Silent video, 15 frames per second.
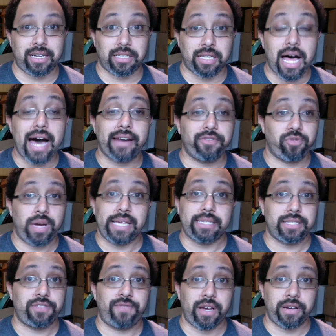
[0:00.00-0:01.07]
a lot of ways
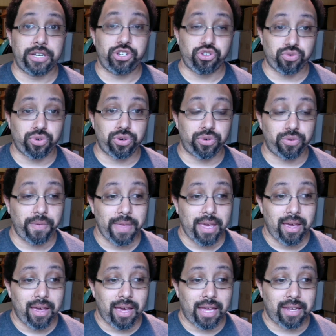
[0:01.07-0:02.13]
it's very true,
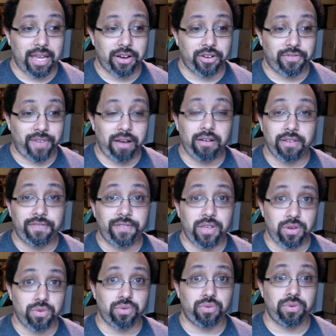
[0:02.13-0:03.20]
and there are very
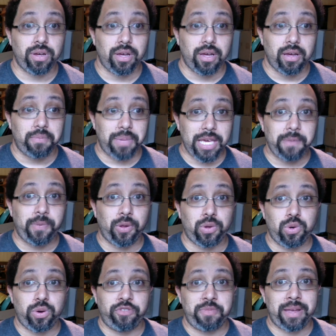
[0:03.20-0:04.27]
few people
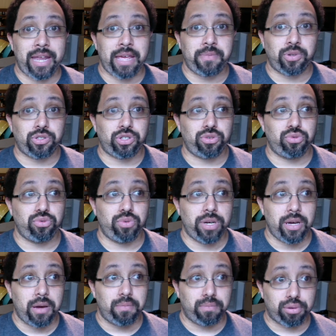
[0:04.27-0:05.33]
who have been able to
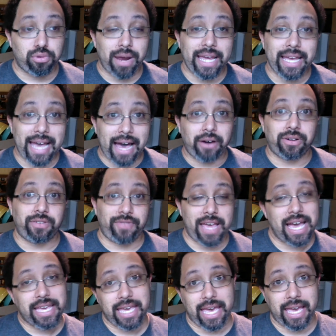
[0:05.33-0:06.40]
break out of
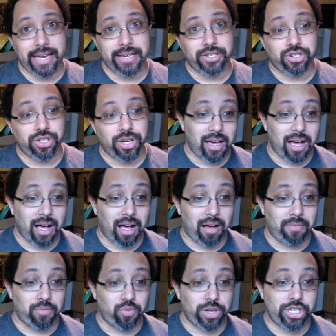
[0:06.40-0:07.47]
that cage,
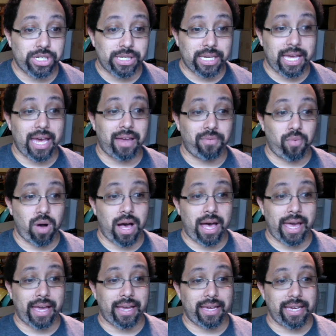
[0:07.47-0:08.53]
which is again
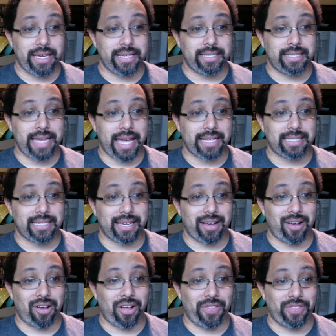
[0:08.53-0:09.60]
why he's dancing
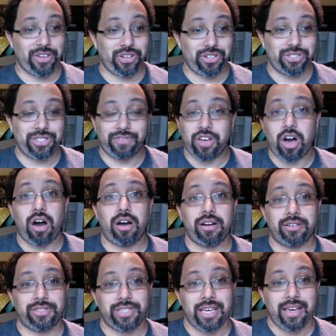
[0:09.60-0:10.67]
on the hoods of
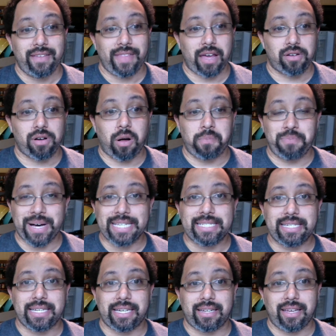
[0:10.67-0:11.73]
cars that are all
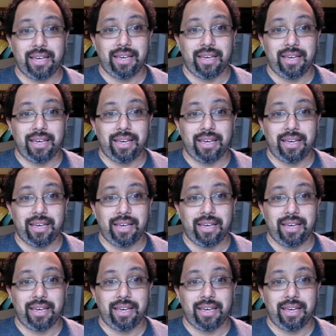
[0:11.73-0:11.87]
busted.